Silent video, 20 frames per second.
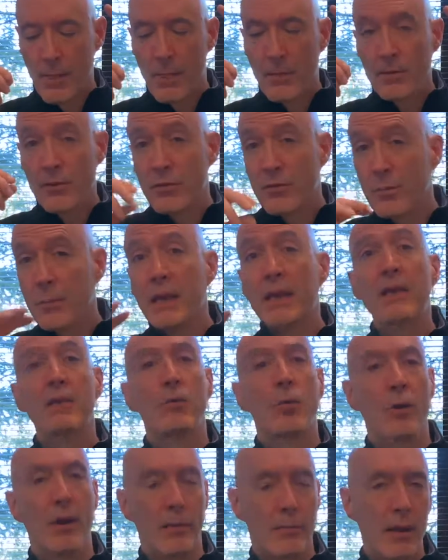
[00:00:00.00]
speak in the
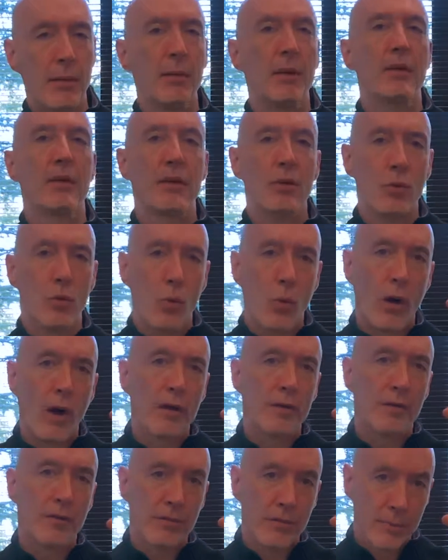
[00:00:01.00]
way maybe that you want
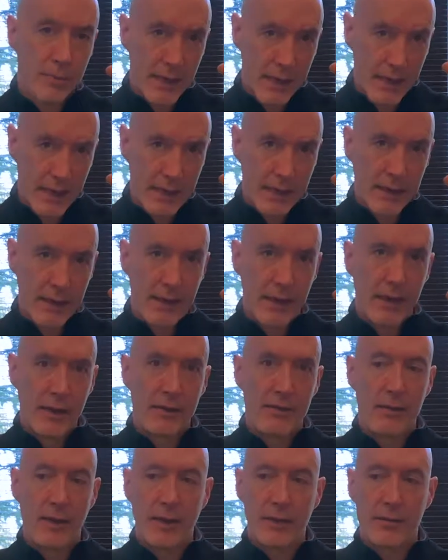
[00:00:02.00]
to speak,
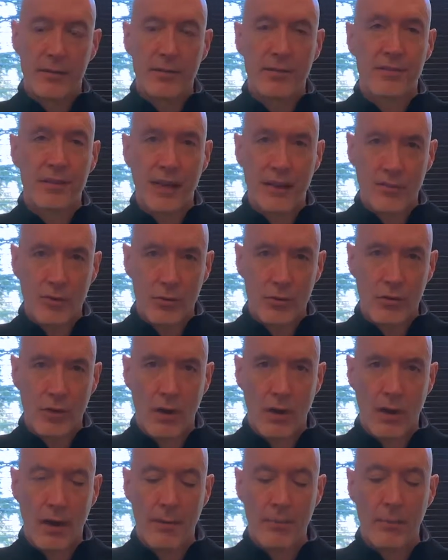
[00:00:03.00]
to save you
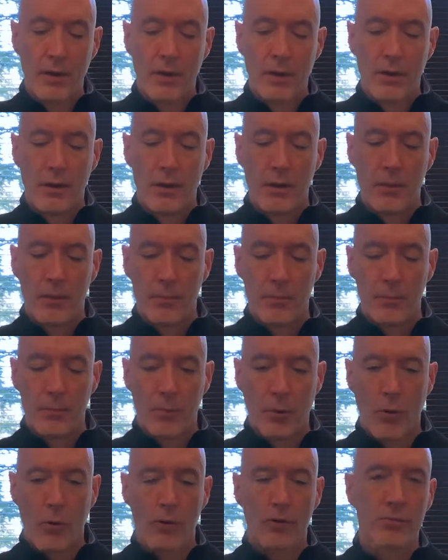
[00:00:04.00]
time.
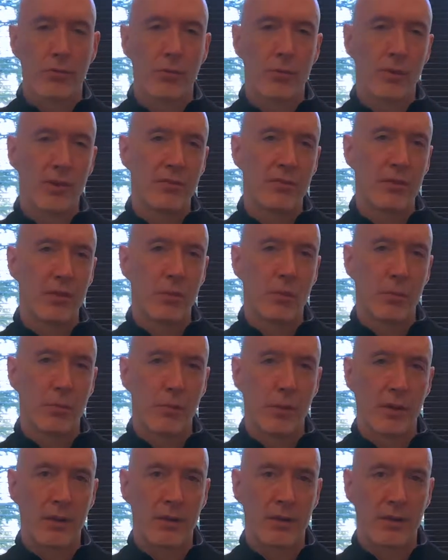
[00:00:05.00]
Part of the reason that we're
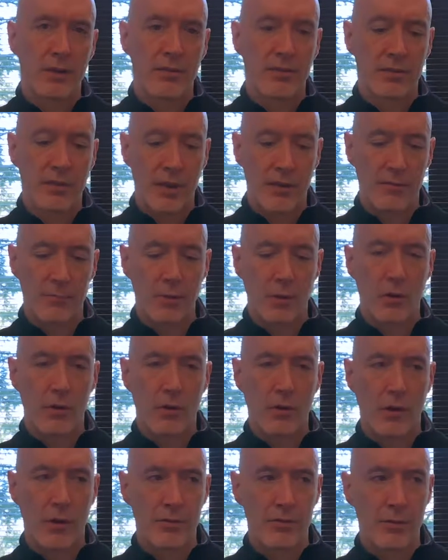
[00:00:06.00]
putting this set of
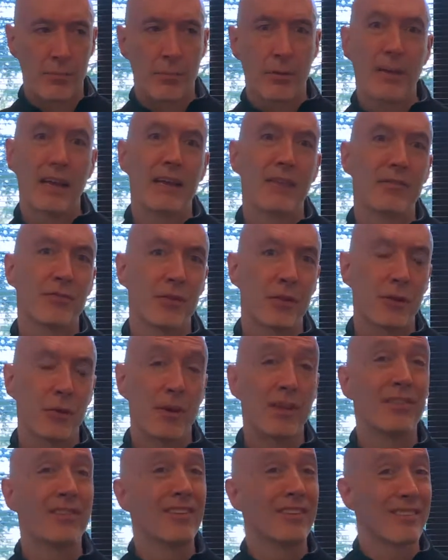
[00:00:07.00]
protocols in place for you
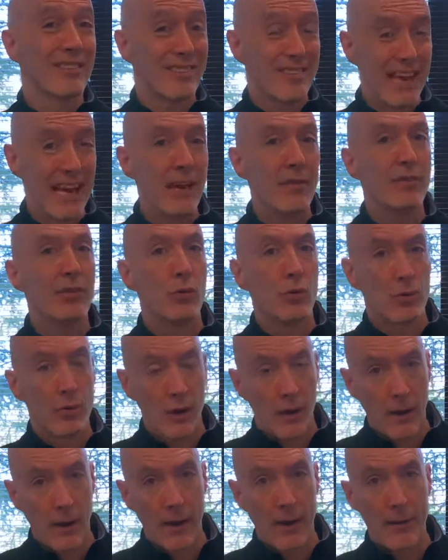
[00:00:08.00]
is to save you
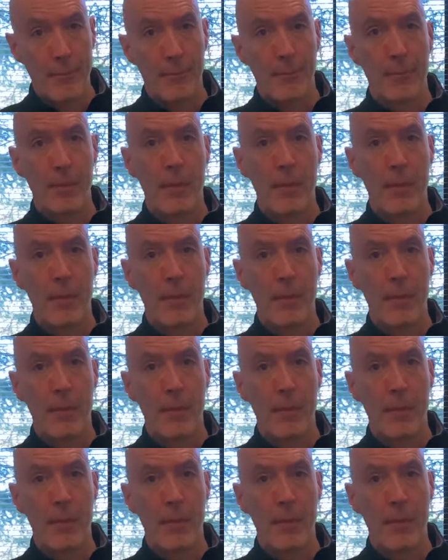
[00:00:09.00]
time.